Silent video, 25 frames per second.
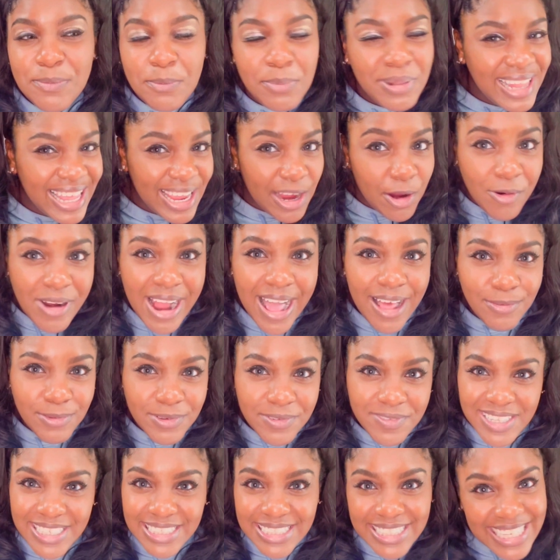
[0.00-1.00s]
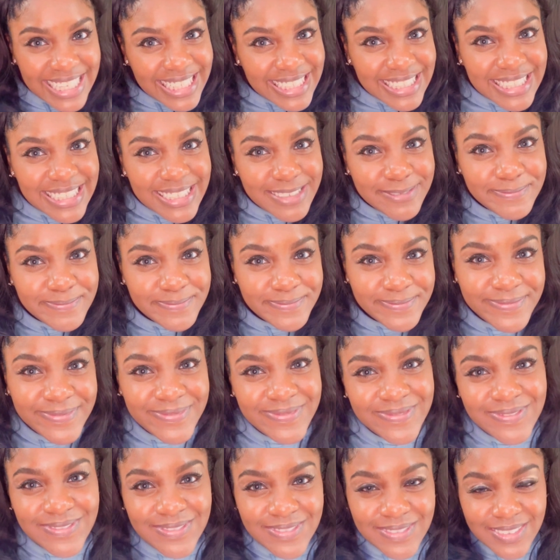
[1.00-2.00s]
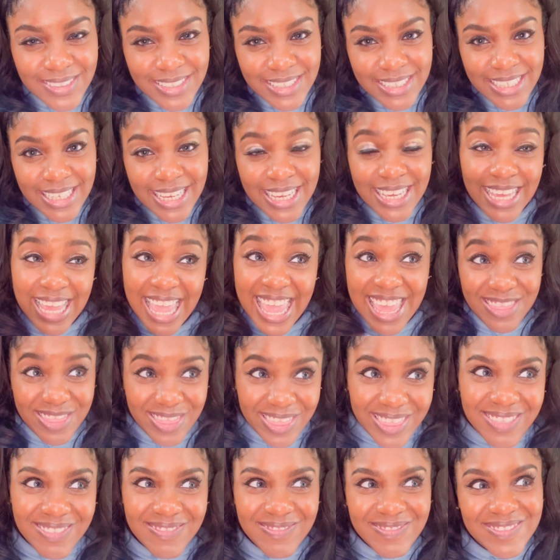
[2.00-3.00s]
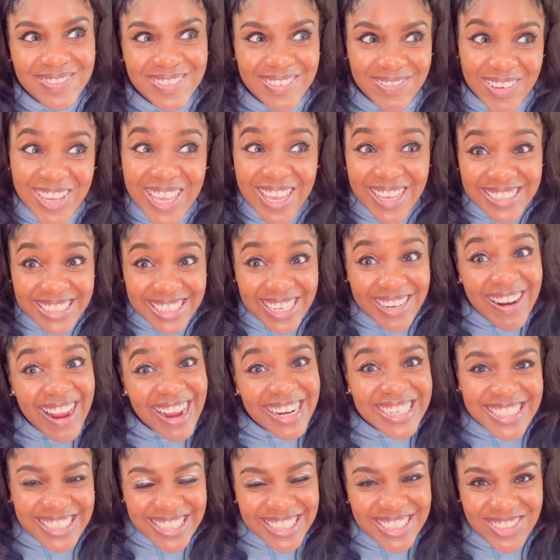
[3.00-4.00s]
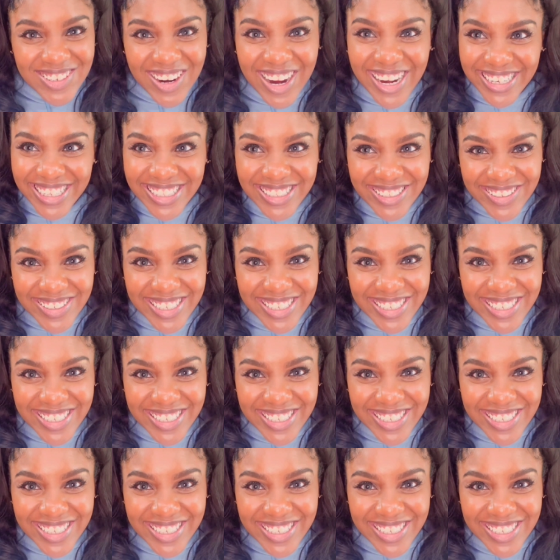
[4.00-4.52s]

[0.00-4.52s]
play around with these kids. And because they're actually trying to learn